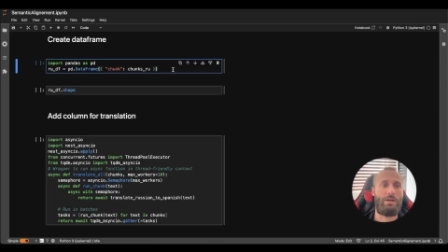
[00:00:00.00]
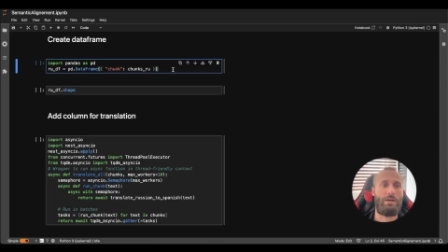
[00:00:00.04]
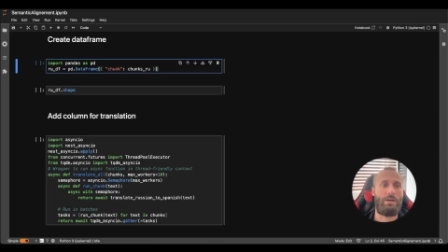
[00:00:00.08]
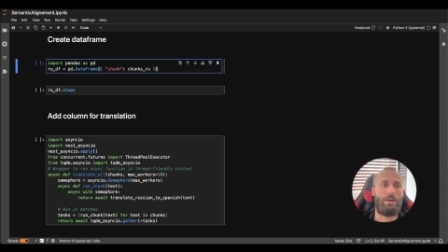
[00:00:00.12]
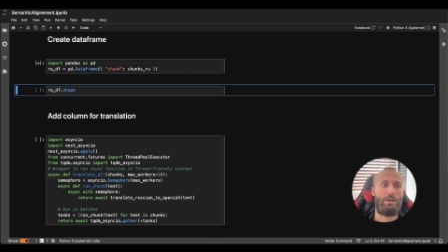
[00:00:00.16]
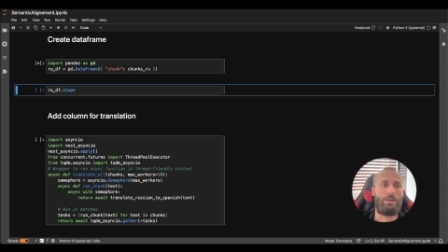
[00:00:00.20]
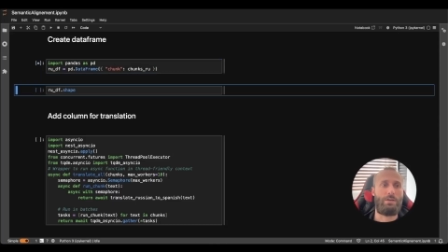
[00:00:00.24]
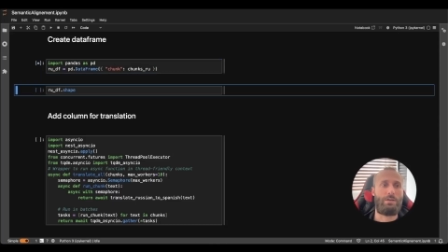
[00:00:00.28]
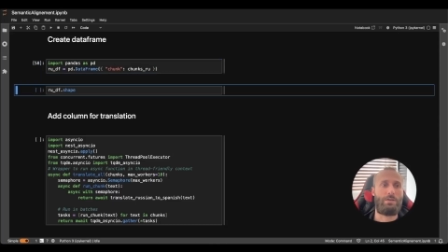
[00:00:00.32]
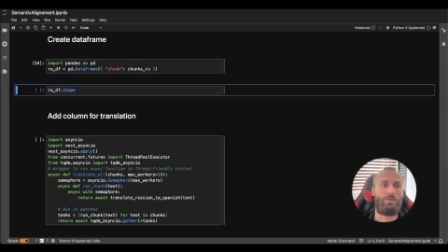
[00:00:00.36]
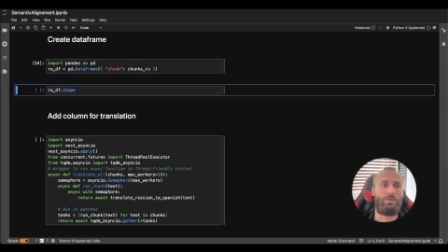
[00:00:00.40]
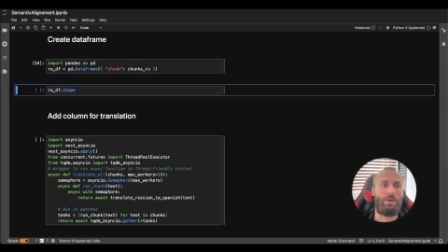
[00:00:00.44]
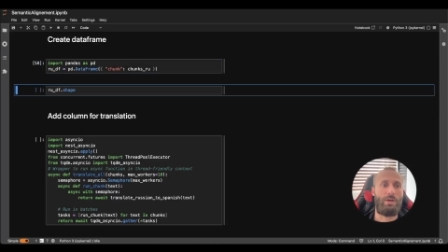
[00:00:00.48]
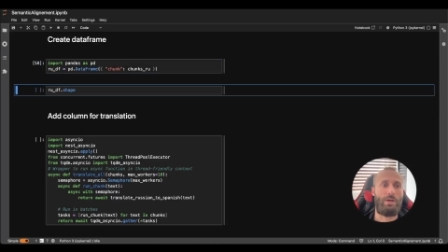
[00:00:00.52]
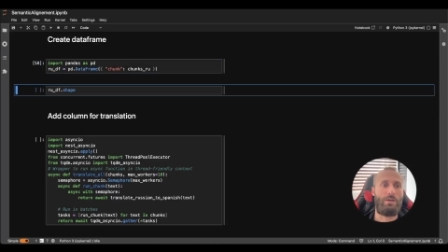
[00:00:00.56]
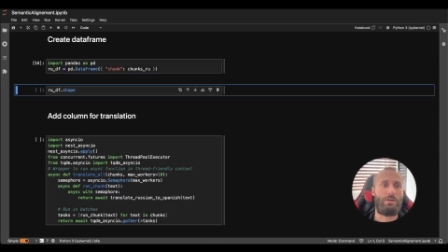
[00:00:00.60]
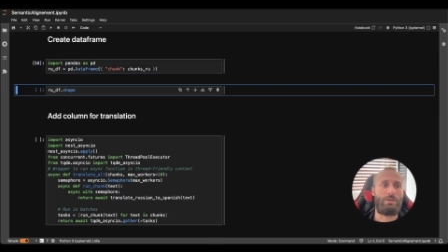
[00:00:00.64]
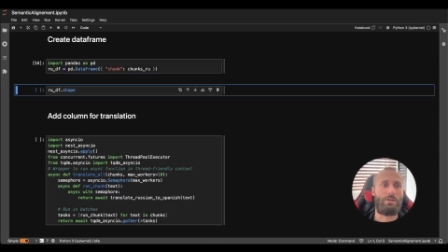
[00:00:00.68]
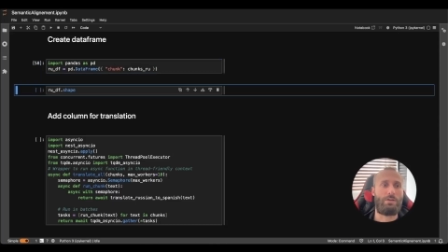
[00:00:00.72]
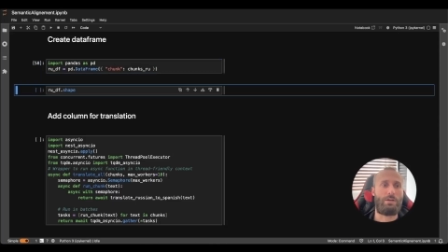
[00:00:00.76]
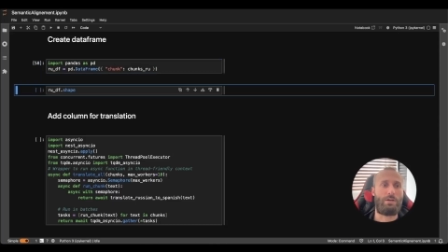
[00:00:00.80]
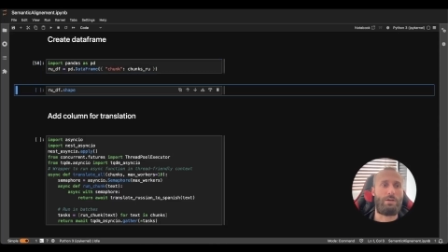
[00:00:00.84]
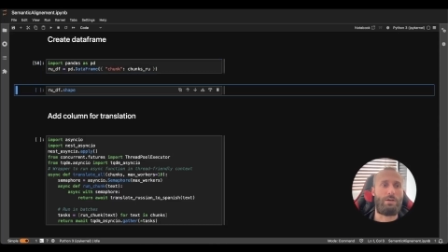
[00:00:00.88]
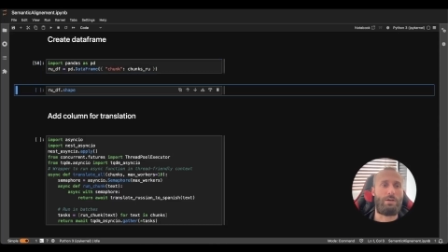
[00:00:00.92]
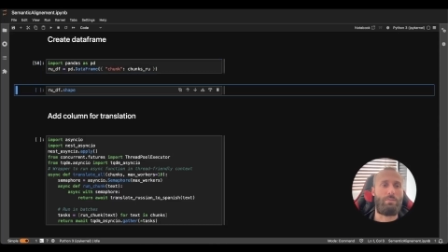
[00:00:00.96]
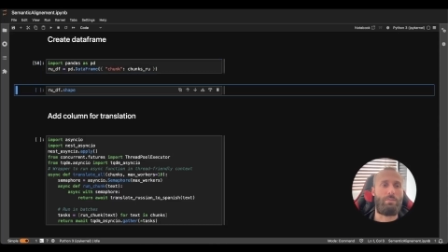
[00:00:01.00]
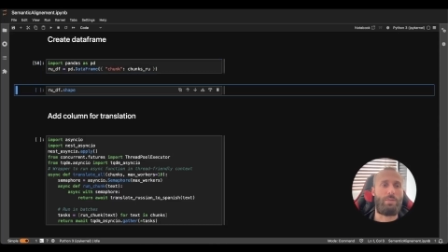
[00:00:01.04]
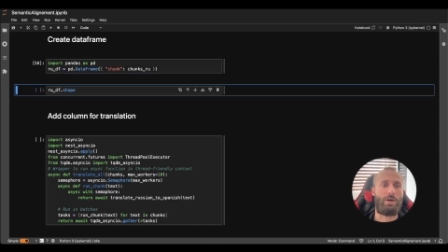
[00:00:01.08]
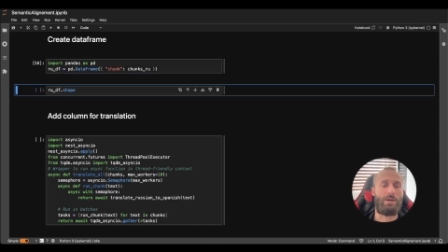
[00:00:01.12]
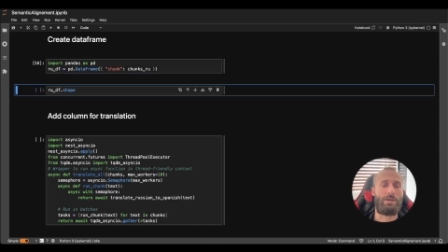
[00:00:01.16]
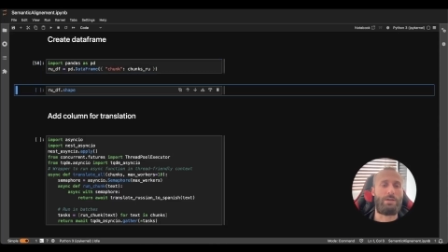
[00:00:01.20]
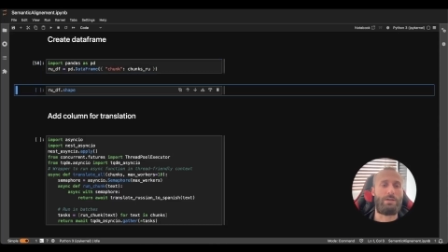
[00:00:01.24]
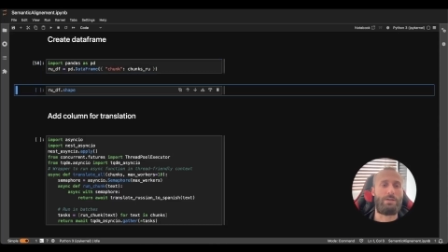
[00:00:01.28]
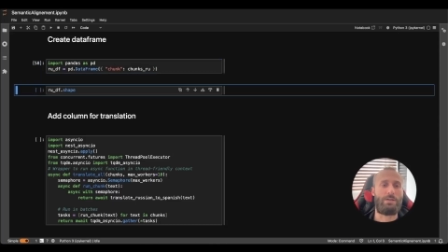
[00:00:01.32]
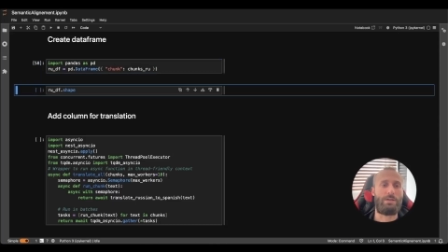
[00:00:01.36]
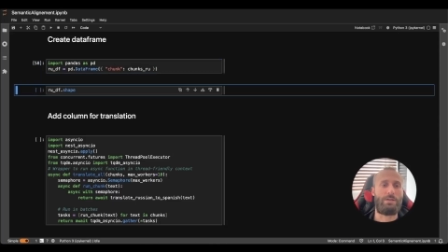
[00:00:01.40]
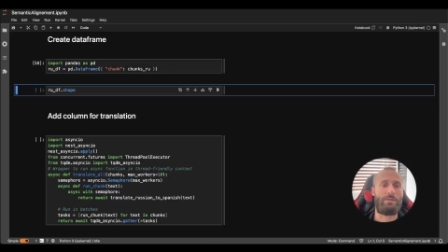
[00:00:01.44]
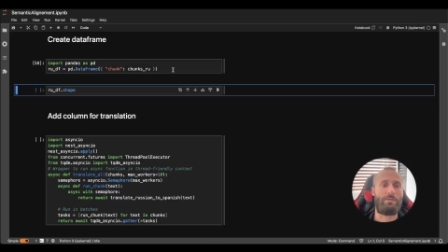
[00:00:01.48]
Let's create a
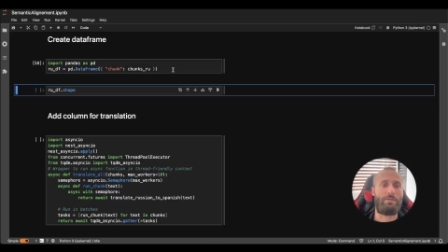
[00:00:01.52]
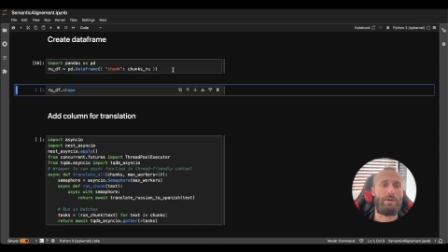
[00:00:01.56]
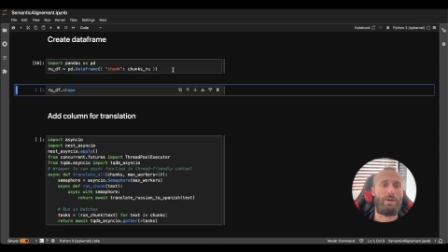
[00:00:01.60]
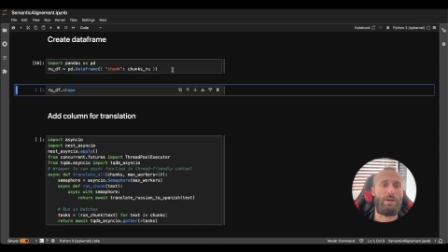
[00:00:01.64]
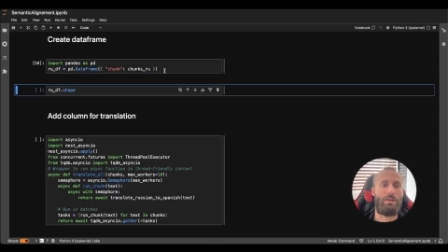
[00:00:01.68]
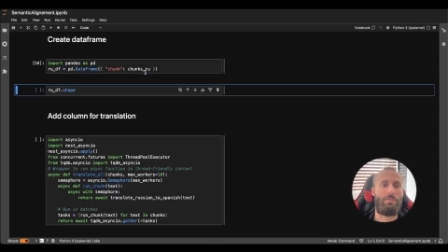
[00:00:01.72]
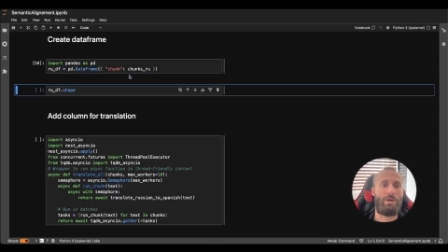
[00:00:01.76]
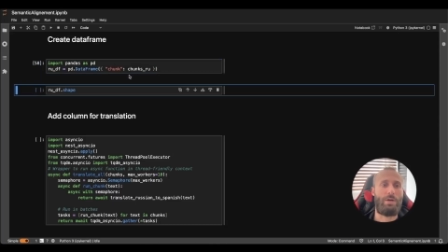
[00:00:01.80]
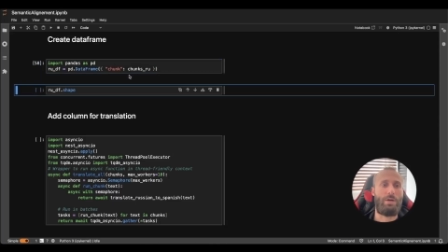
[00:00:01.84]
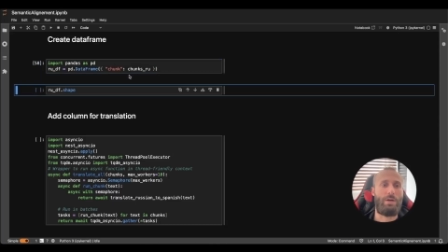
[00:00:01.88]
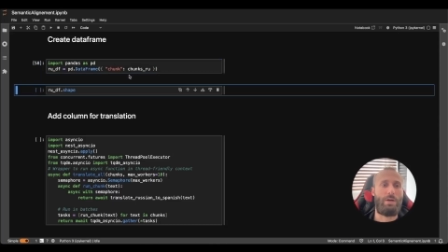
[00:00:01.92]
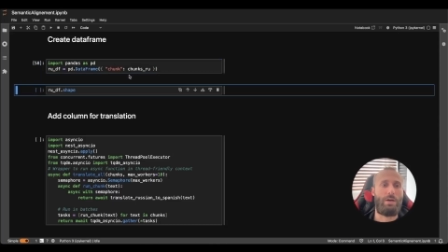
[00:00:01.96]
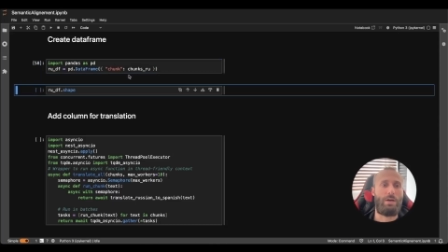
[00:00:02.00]
Pandas data frame,